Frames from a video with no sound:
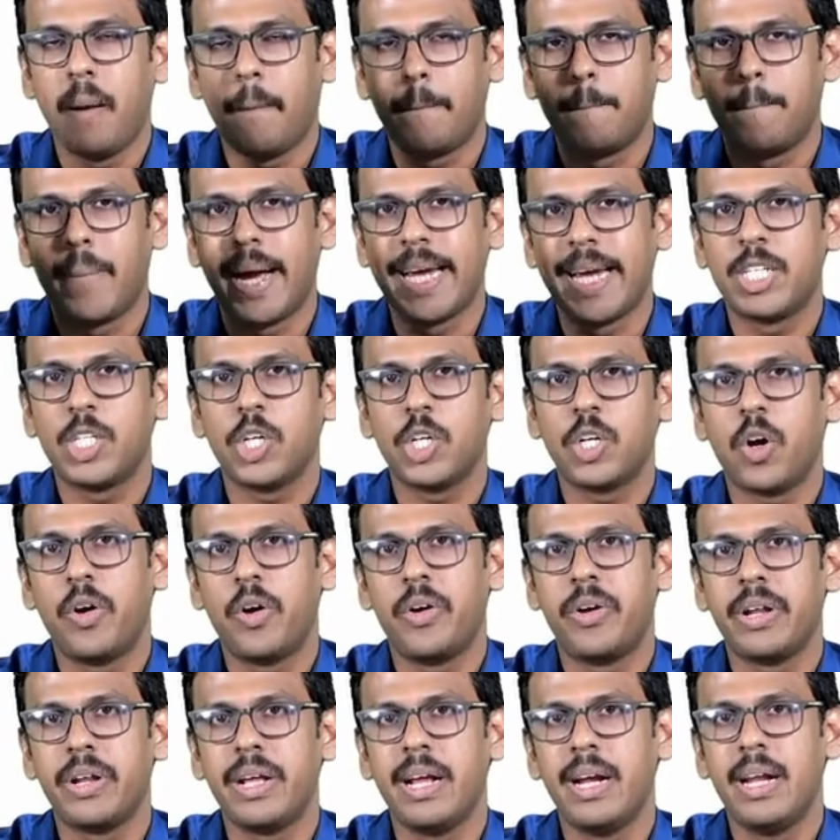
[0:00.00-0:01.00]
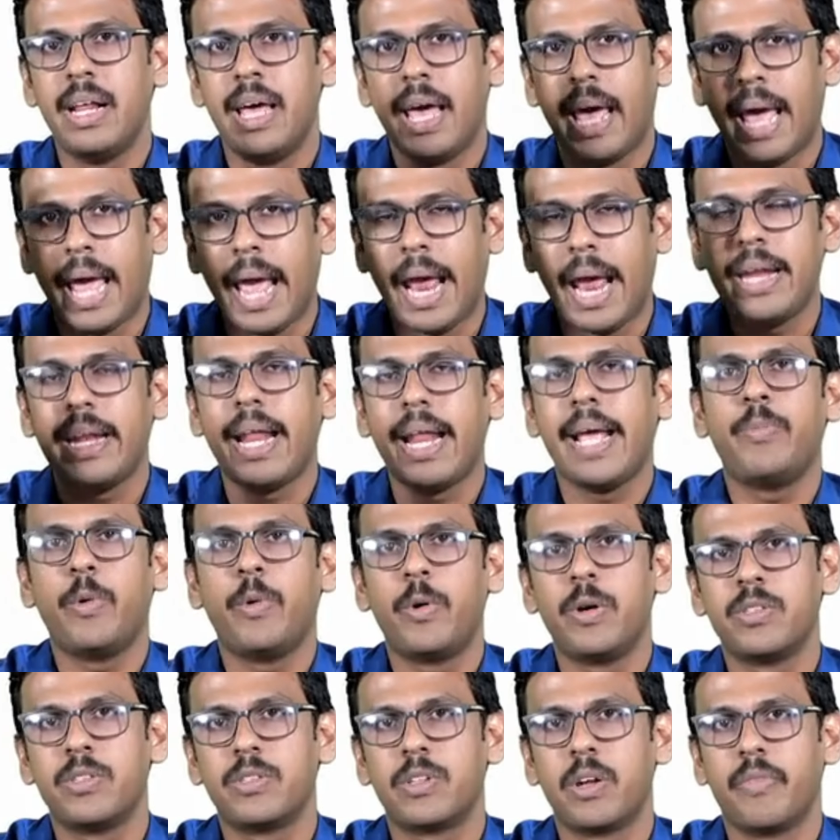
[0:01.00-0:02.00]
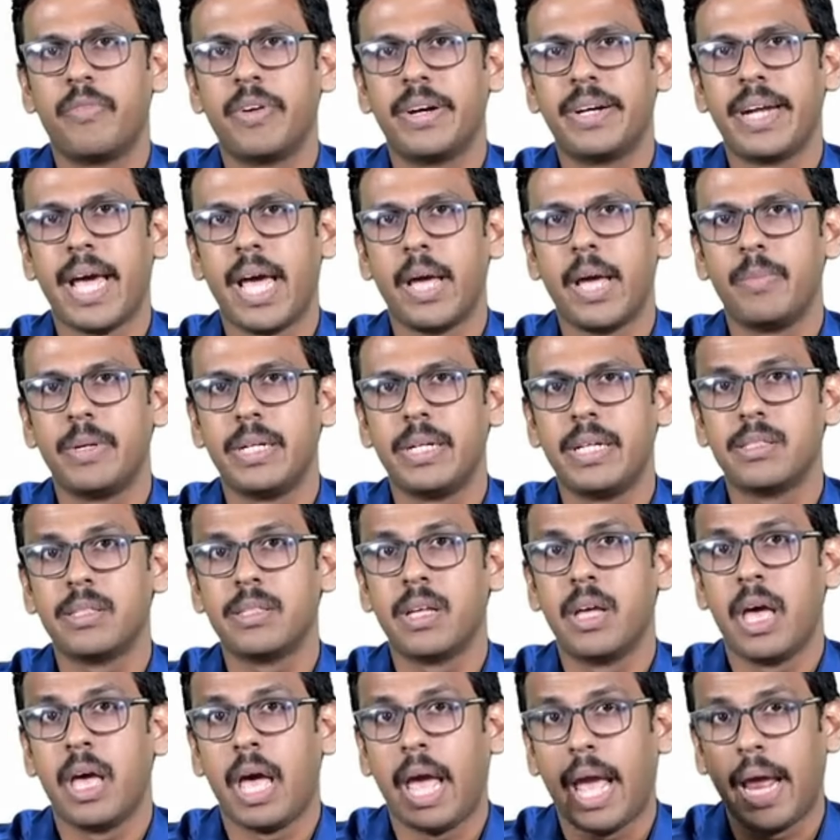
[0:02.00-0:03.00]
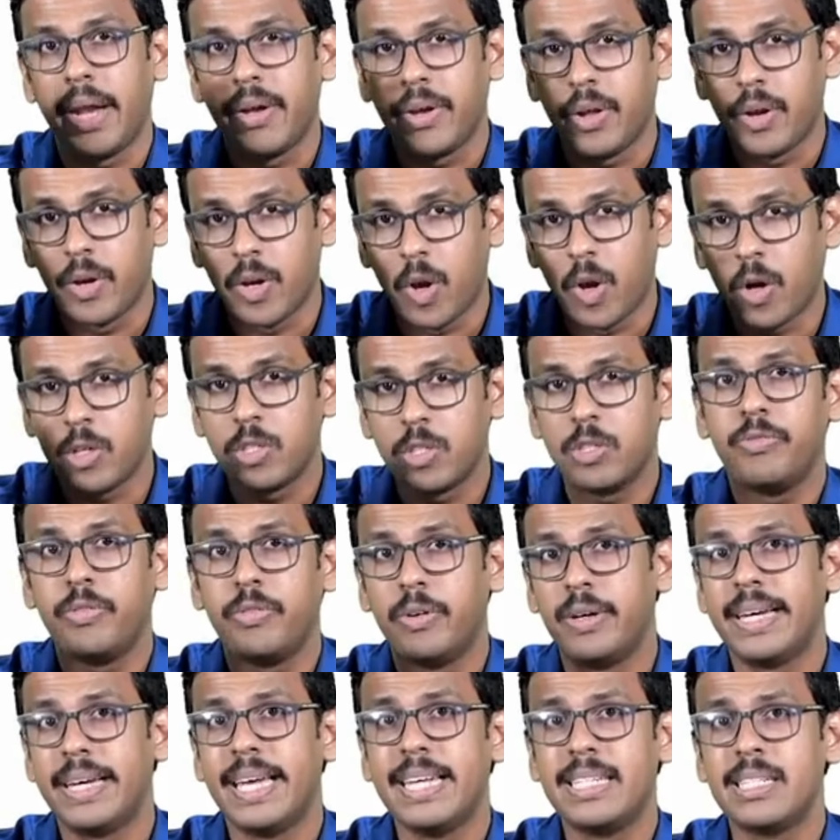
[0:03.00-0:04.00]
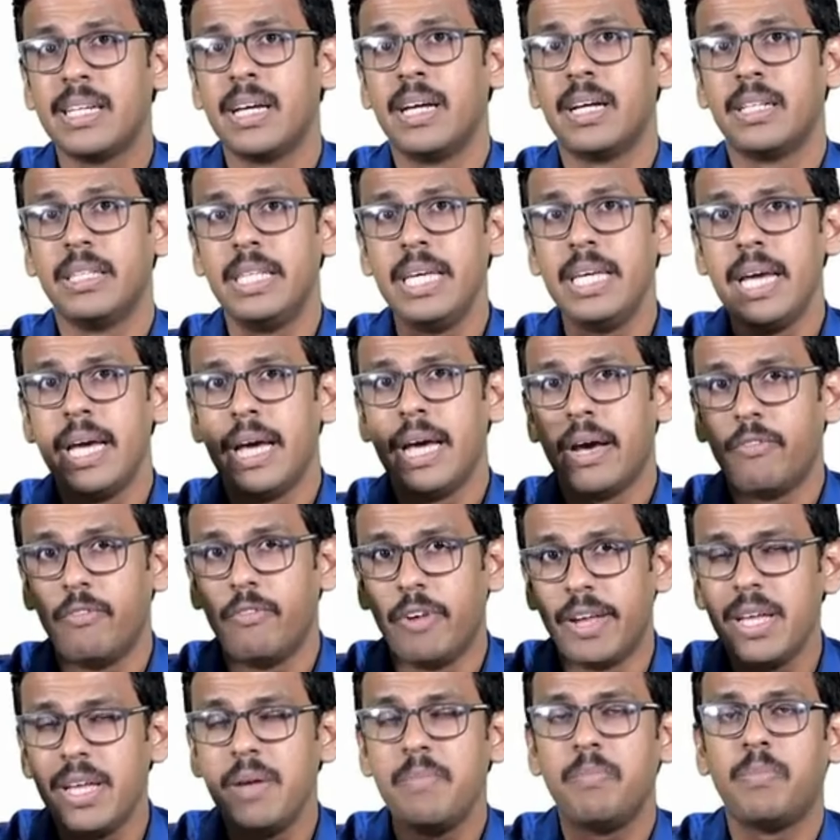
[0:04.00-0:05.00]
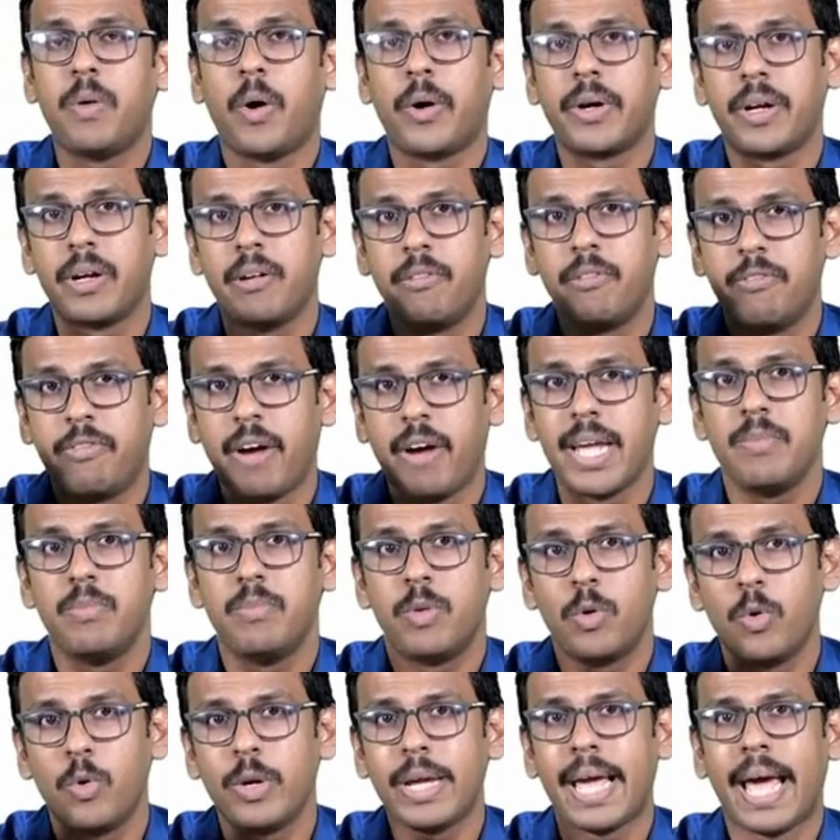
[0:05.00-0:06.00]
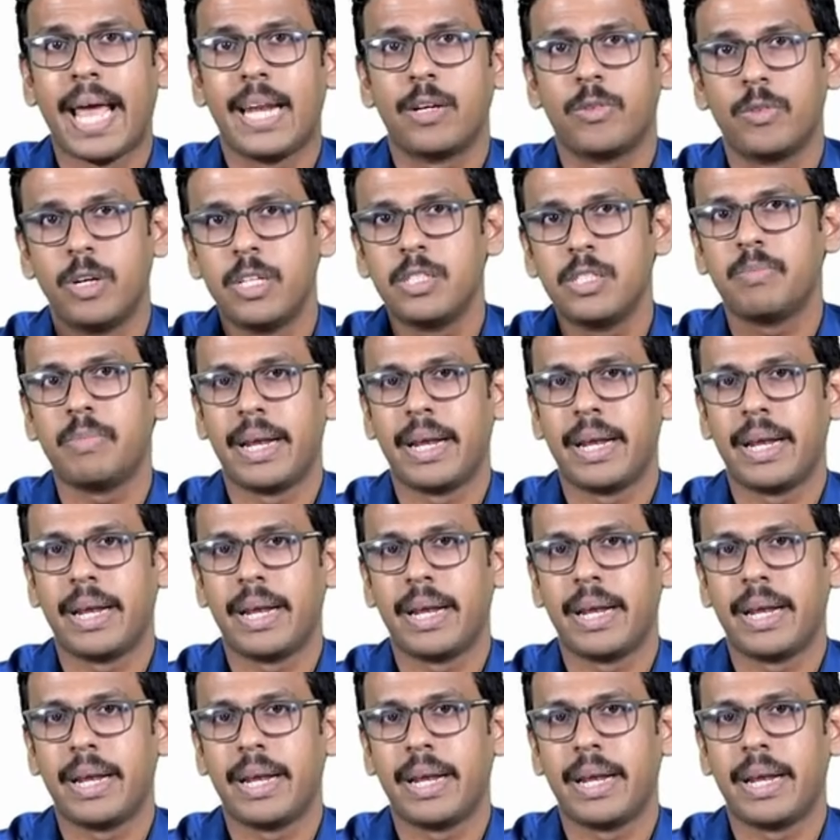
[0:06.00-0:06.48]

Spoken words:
mitochondrial and lipodystrophic diabetes, and not to forget the very important fibrocalculous